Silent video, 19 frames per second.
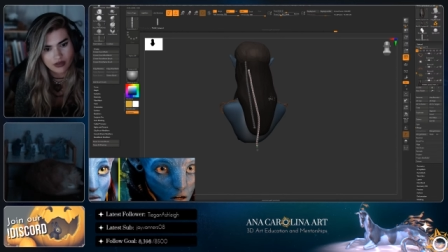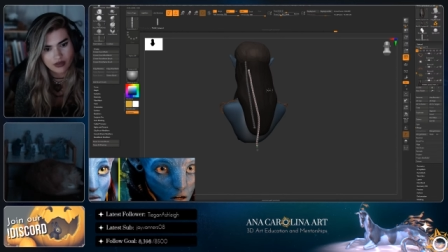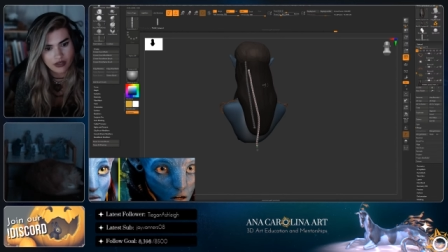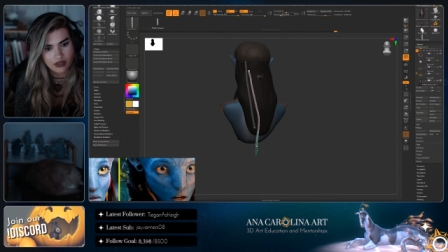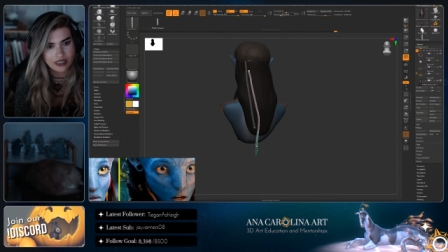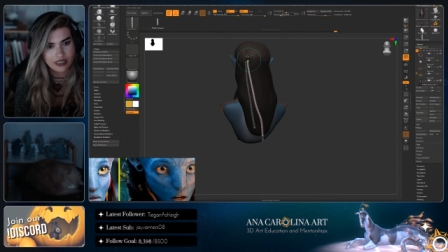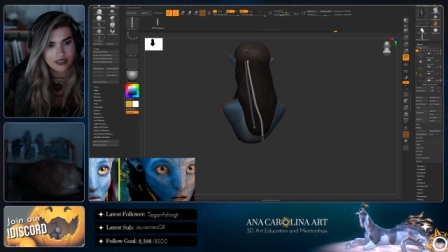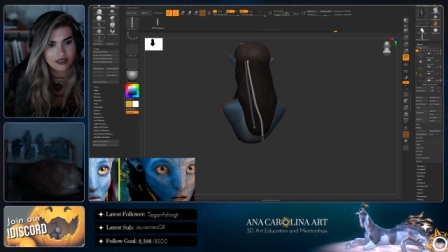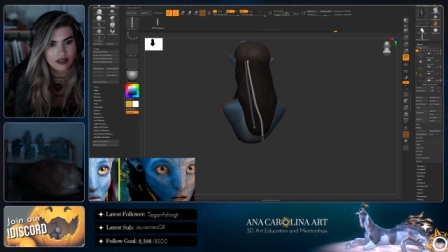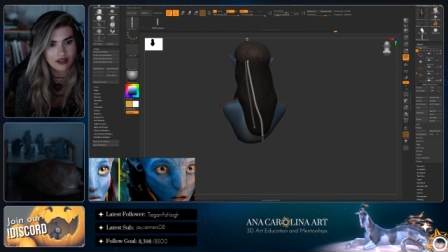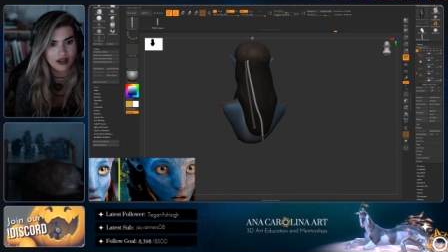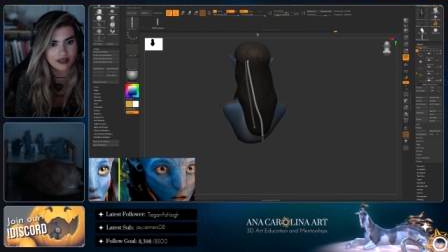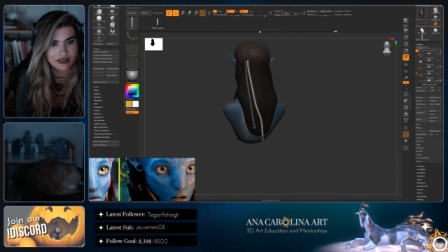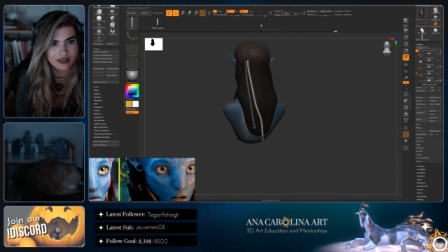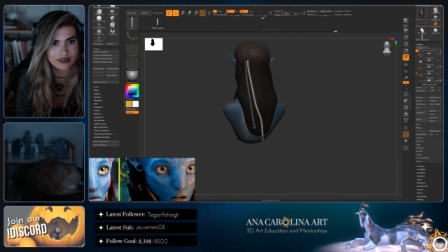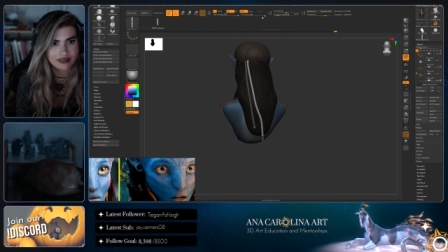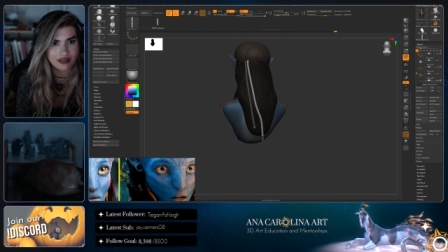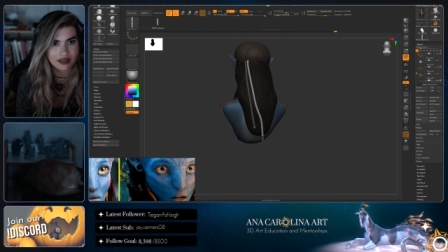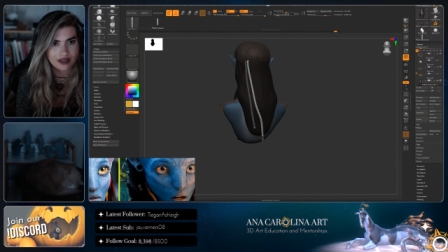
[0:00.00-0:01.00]
So I need to lock
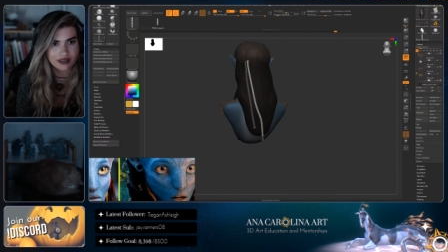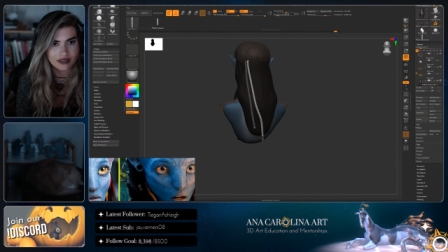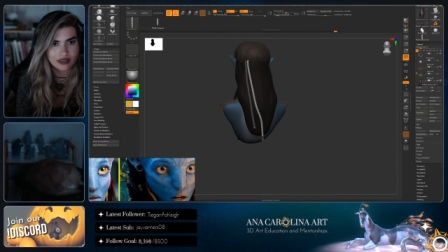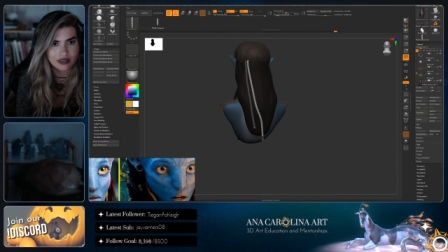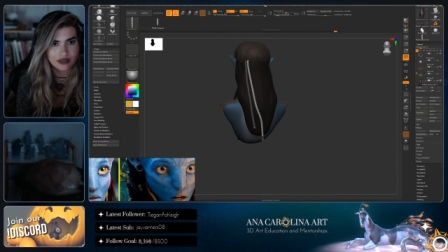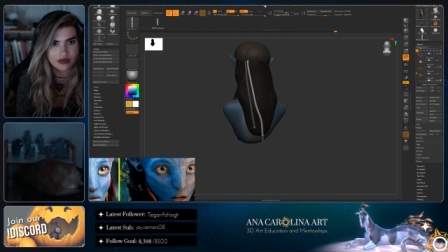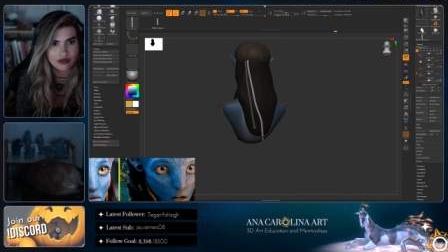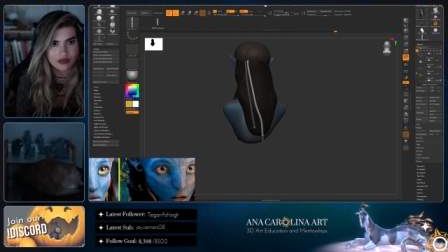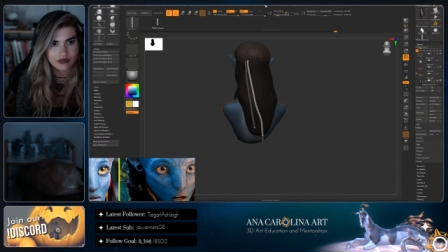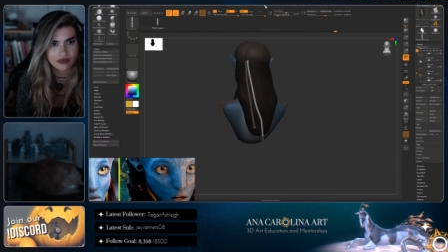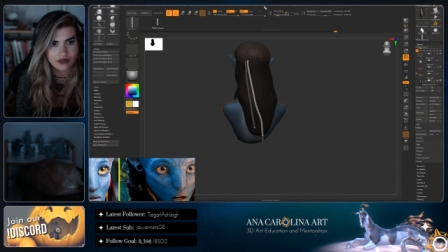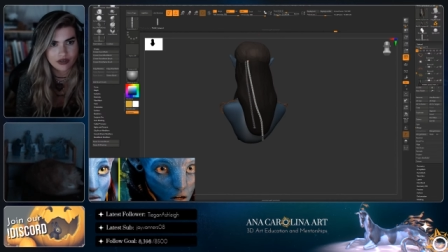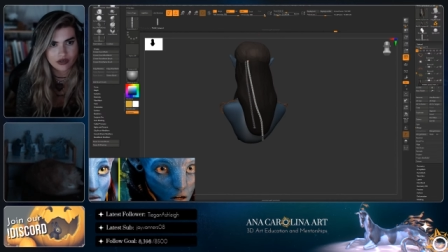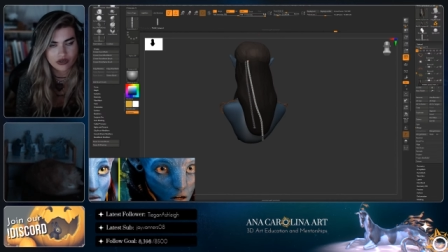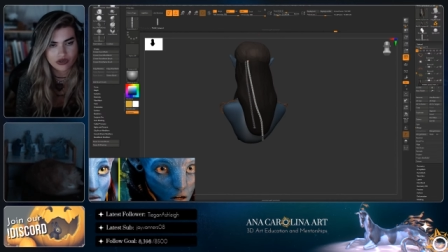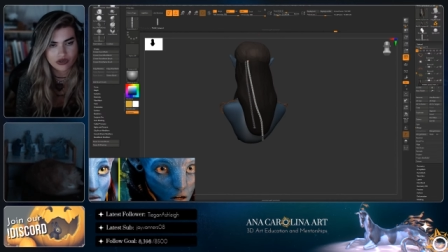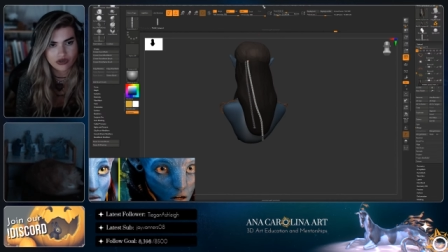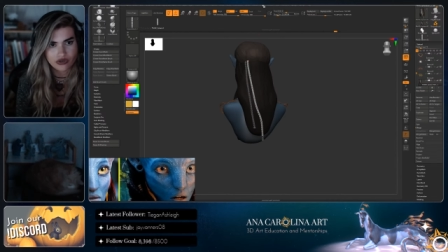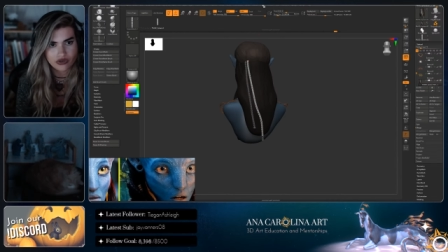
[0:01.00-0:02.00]
the start though, so I'm
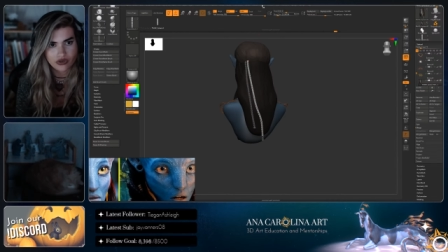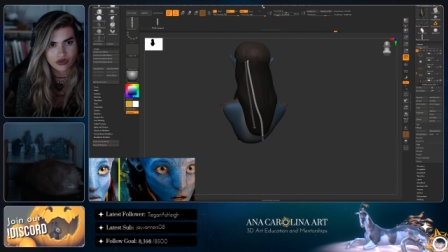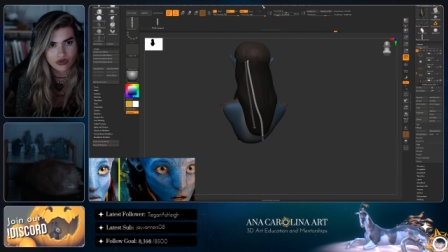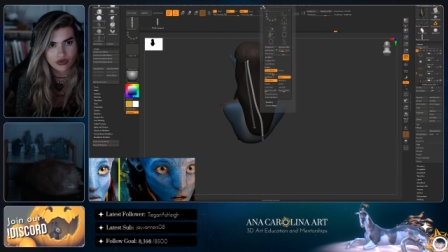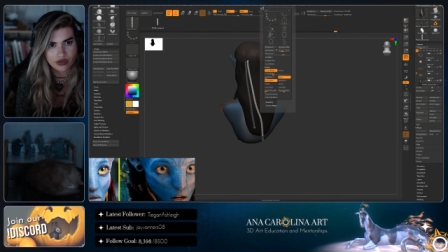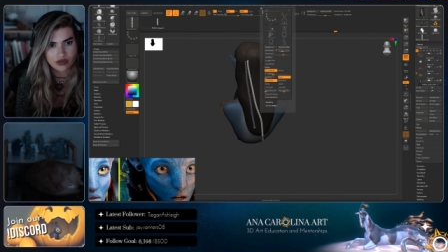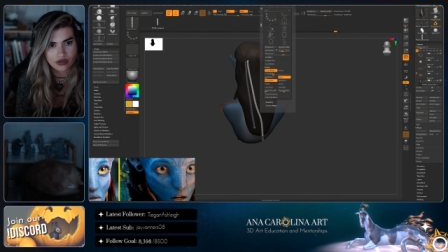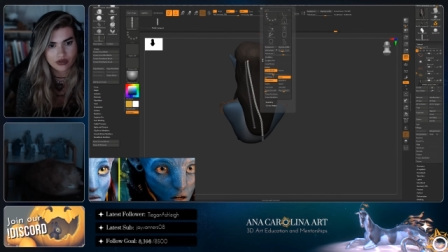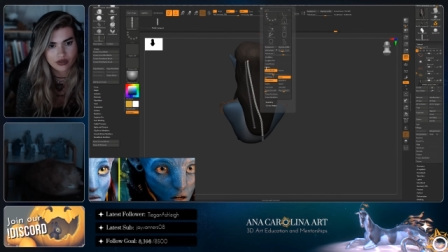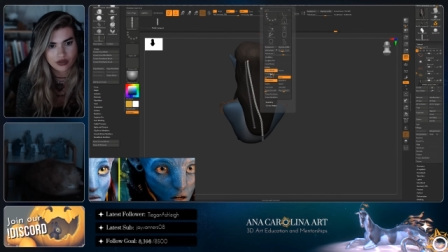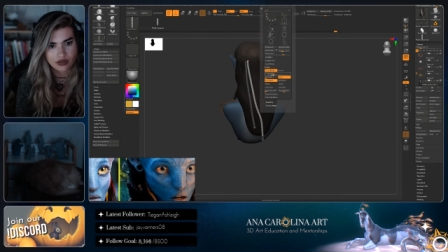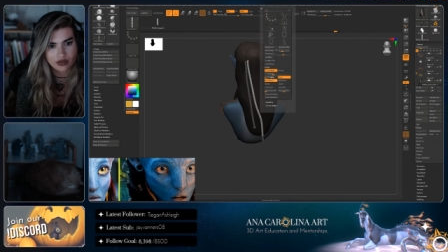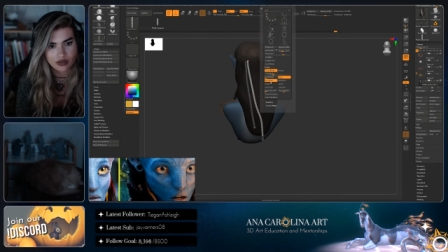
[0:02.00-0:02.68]
going to stroke.